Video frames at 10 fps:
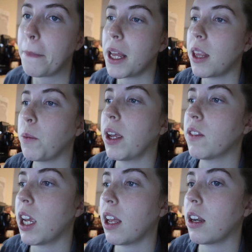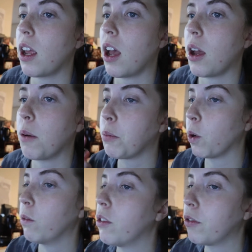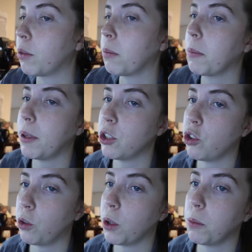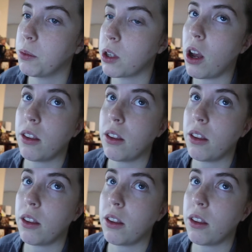And then we have to get approval from a bunch of groups